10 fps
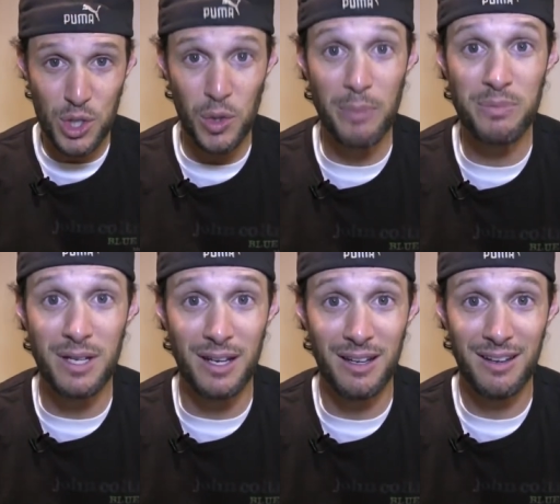
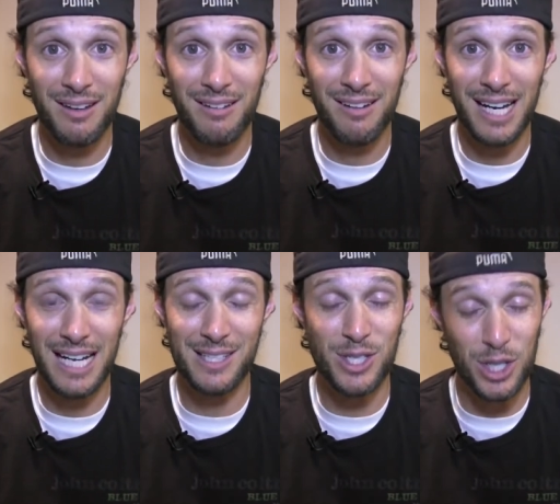scripted.
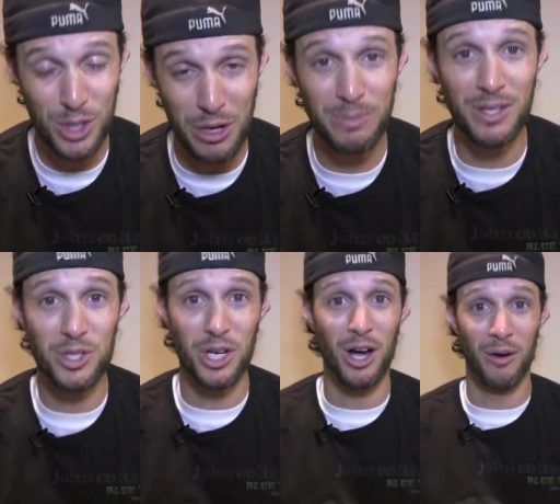It's a
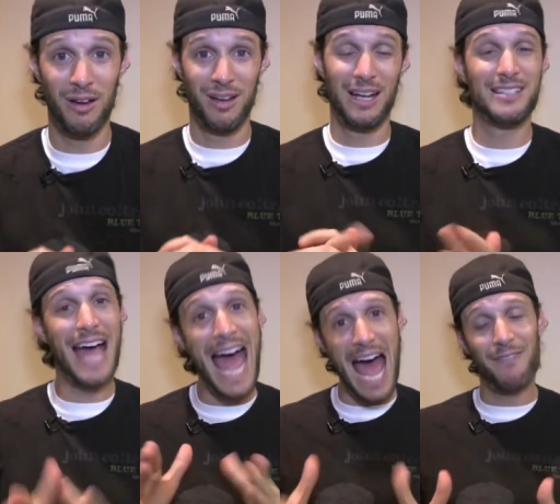scripted show. It's
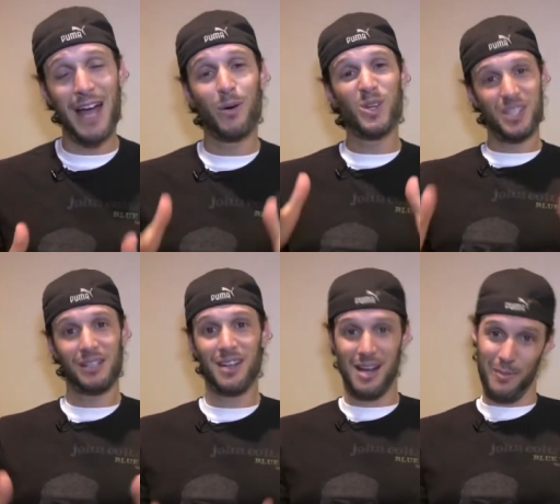a half-hour
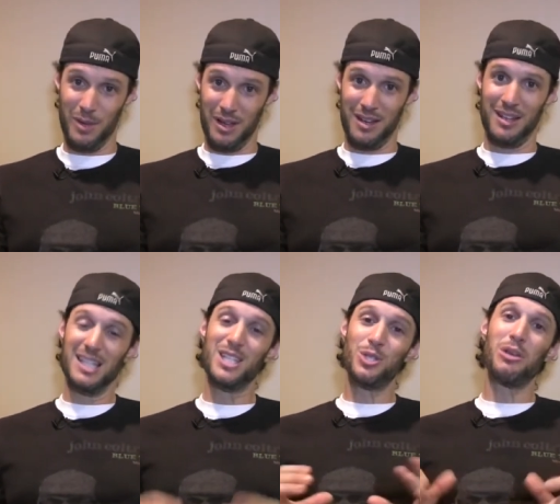sitcom.
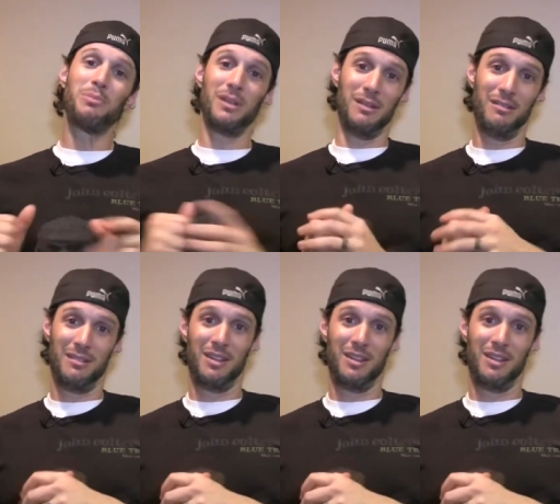Scripted.